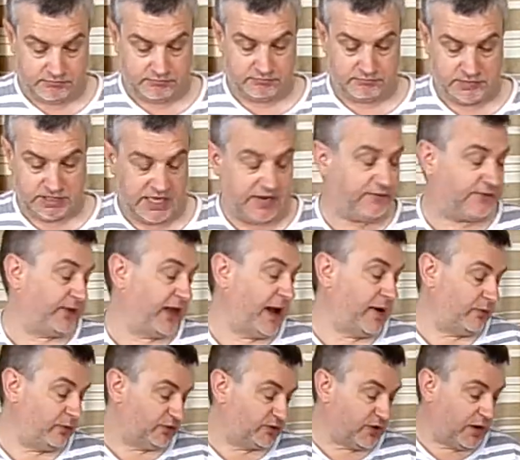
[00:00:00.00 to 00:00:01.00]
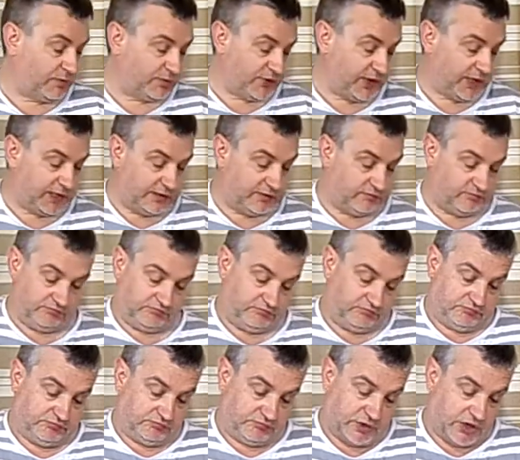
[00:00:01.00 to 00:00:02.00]
If that was something
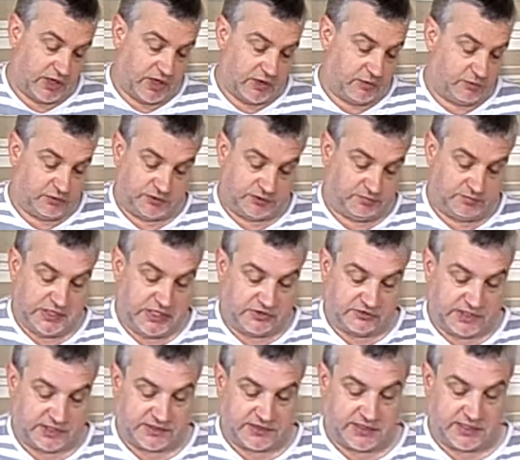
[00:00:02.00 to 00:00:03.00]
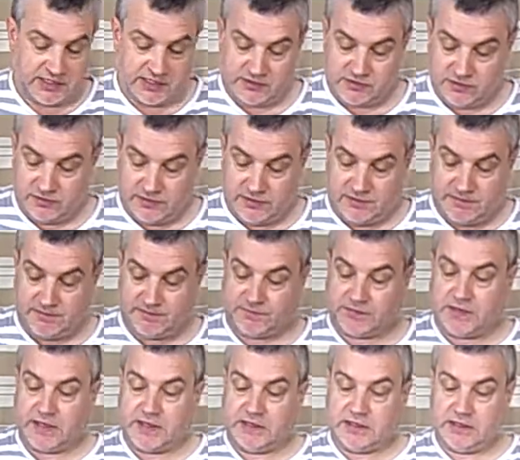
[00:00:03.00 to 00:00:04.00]
that I was interested in doing
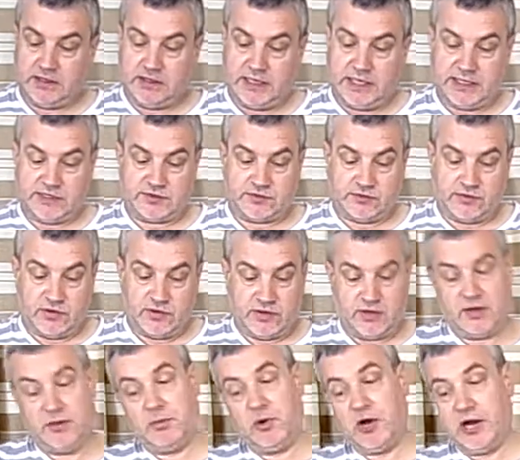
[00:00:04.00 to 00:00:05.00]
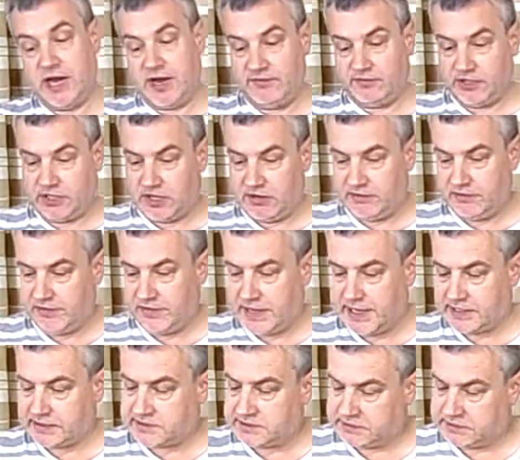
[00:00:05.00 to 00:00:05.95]
later on, I might have a go at that.